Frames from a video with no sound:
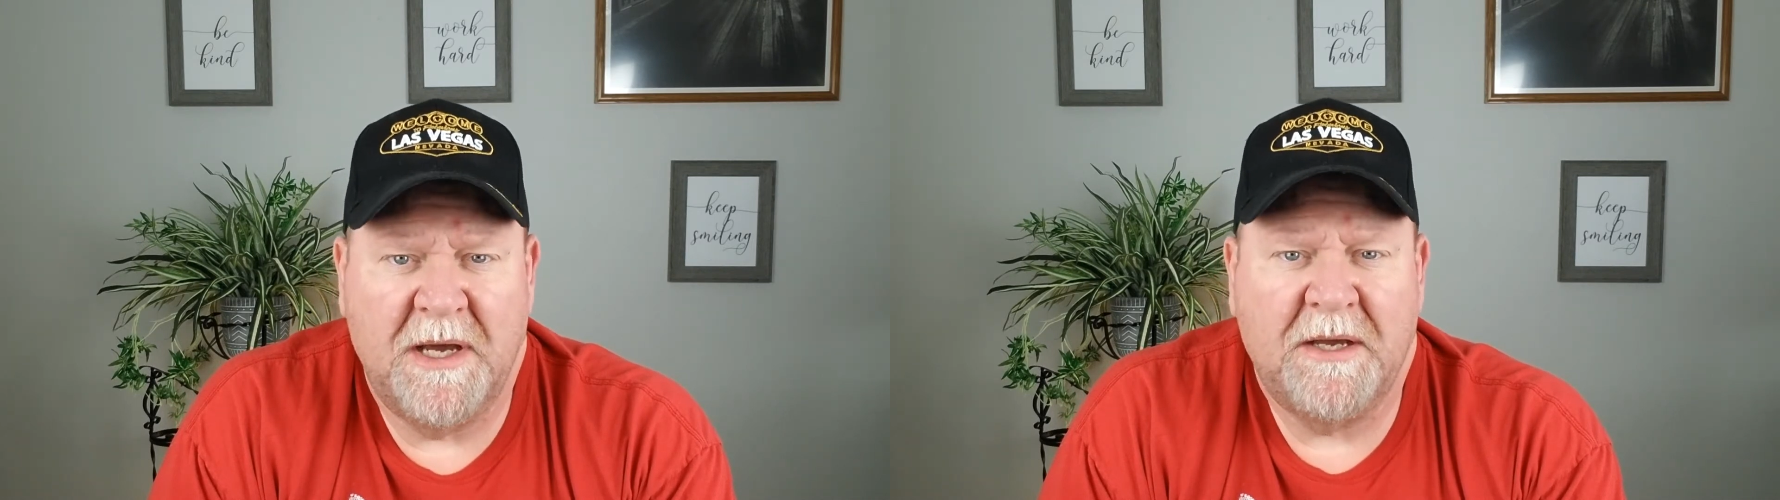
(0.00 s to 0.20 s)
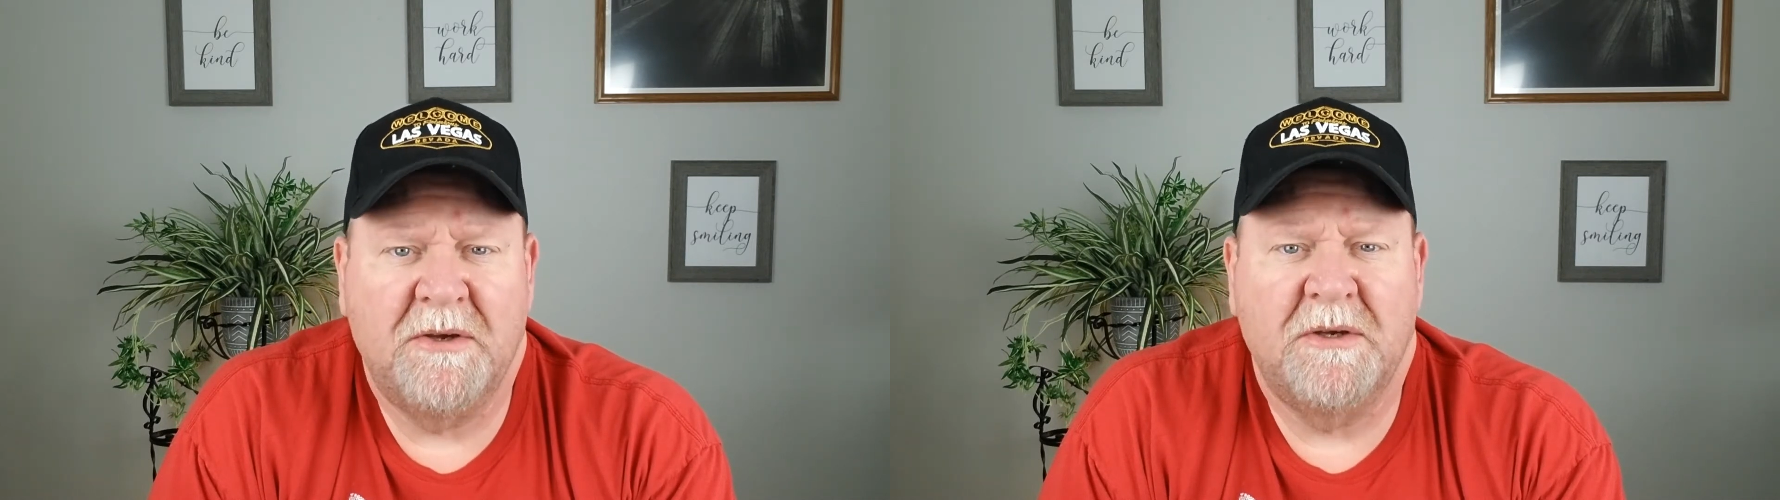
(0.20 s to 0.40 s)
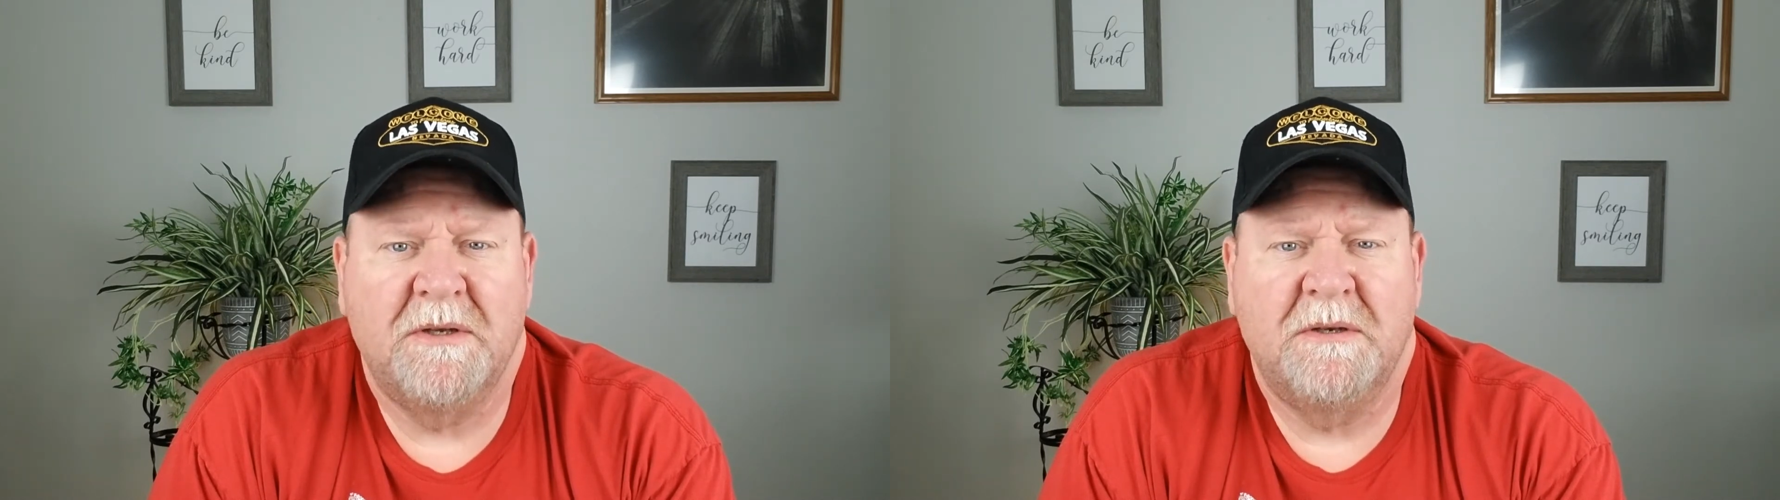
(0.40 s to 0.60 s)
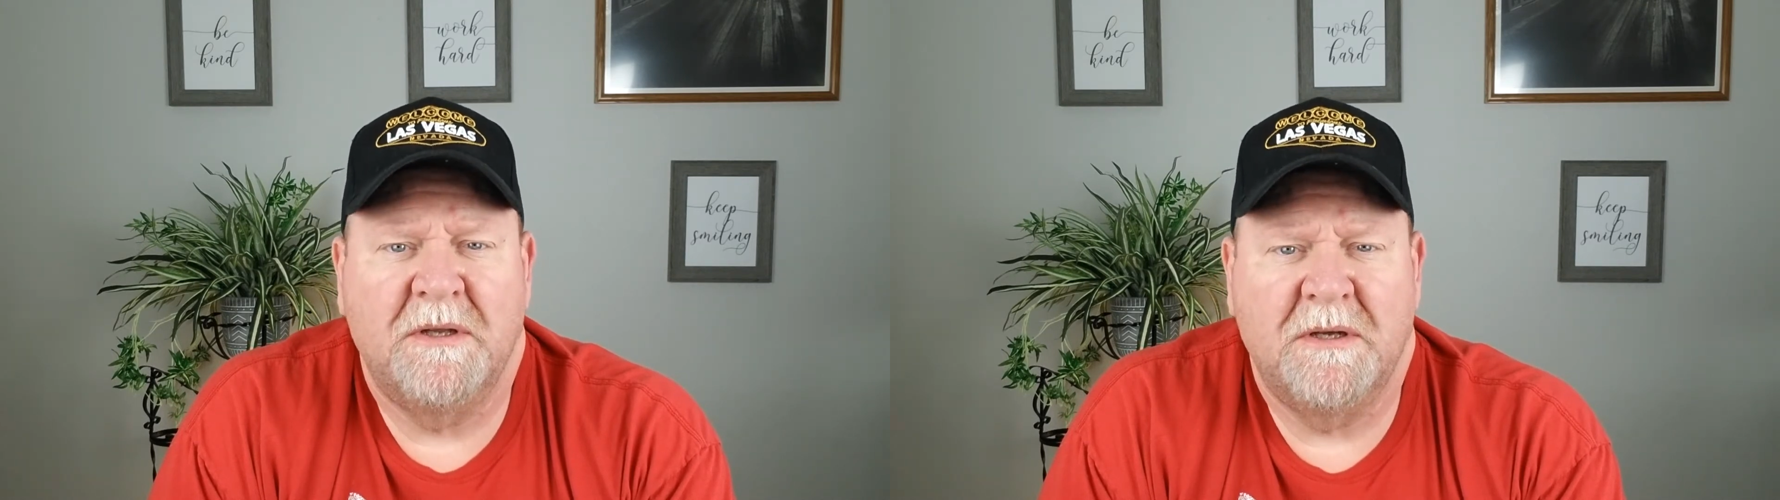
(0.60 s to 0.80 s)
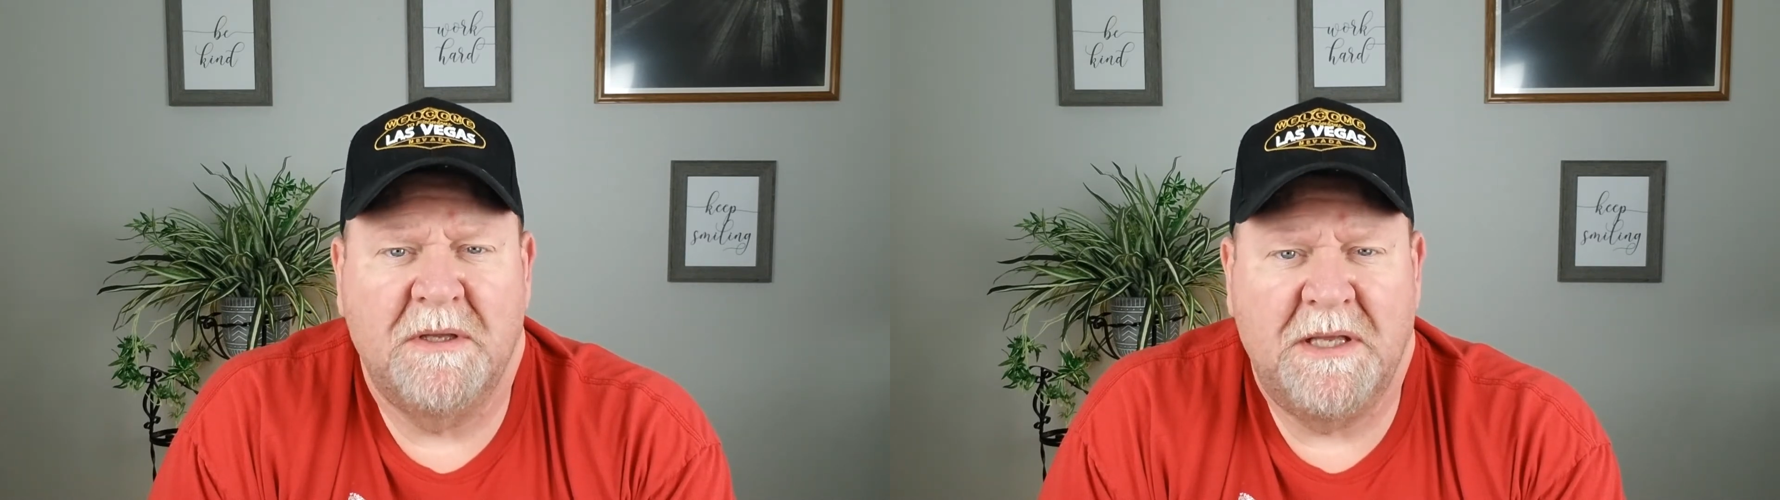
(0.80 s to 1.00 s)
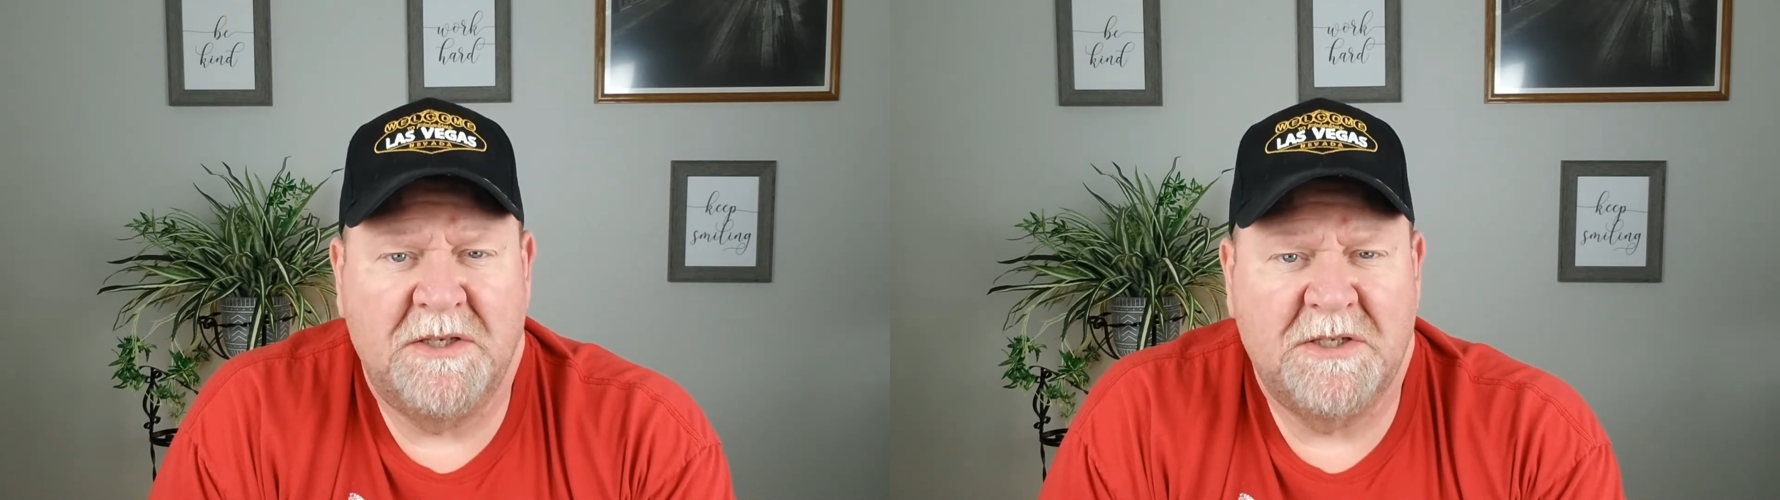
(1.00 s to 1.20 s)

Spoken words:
I could eat